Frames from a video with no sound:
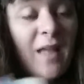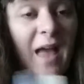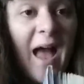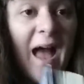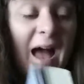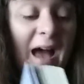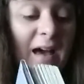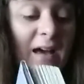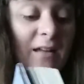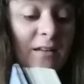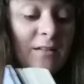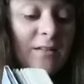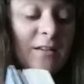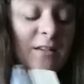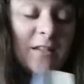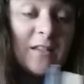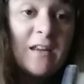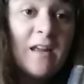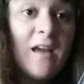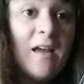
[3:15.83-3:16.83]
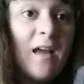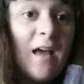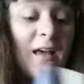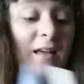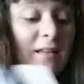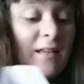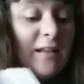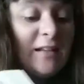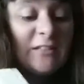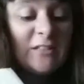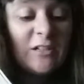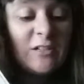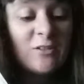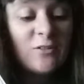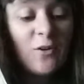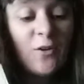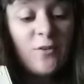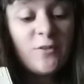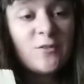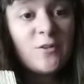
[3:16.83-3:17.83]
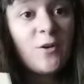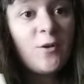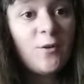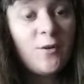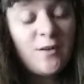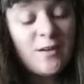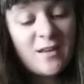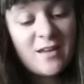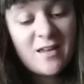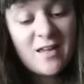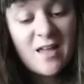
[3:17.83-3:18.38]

And it just goes on,